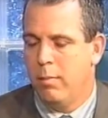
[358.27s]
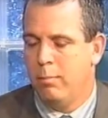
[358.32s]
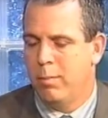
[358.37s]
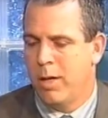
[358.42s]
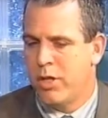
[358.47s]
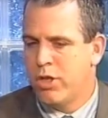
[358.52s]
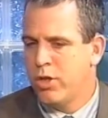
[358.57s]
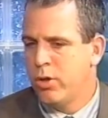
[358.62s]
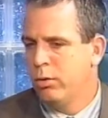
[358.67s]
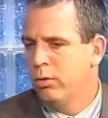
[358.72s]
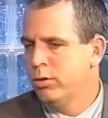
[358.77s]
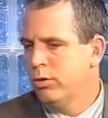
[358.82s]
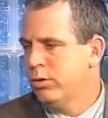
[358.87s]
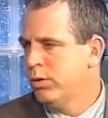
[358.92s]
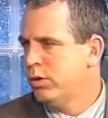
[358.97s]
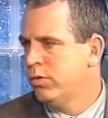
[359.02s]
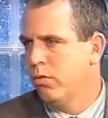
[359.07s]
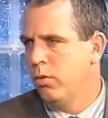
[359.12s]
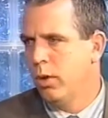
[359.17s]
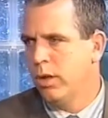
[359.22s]
my
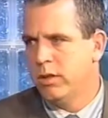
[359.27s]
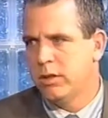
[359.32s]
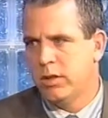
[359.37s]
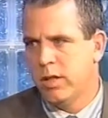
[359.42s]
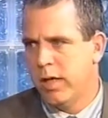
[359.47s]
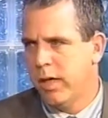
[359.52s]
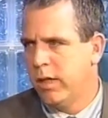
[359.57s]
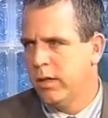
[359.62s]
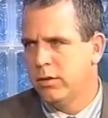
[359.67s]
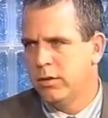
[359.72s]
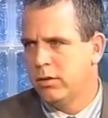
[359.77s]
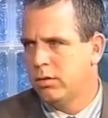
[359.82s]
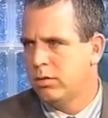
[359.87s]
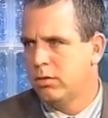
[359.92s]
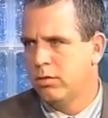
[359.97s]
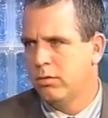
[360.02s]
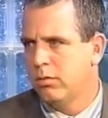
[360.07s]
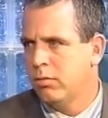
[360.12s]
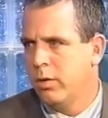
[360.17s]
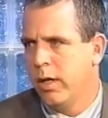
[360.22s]
children's voice
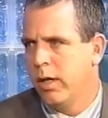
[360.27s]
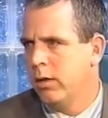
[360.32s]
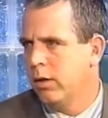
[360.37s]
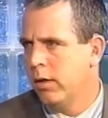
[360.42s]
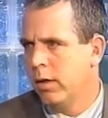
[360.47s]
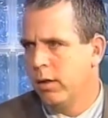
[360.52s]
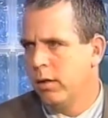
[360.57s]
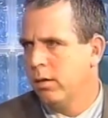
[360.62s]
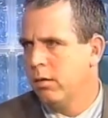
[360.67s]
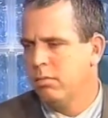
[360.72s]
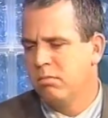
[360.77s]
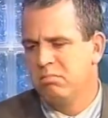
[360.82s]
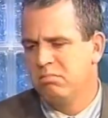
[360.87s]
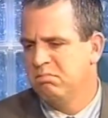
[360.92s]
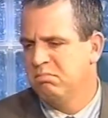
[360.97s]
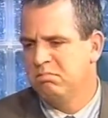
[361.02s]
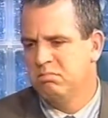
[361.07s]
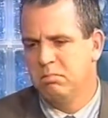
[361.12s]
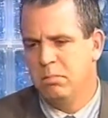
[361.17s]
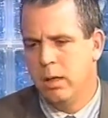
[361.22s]
has rarely
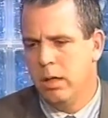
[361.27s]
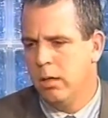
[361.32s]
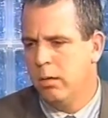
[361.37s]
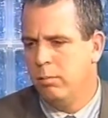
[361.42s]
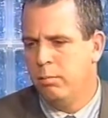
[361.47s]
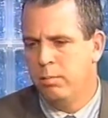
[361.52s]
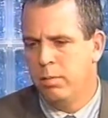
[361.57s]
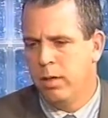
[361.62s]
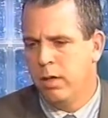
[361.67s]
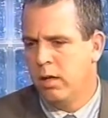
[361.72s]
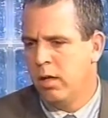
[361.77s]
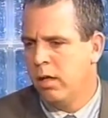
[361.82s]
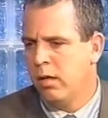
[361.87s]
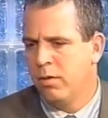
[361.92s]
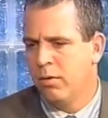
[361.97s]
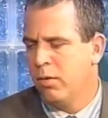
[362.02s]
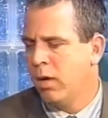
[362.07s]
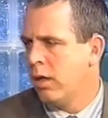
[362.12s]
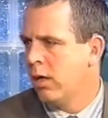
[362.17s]
been either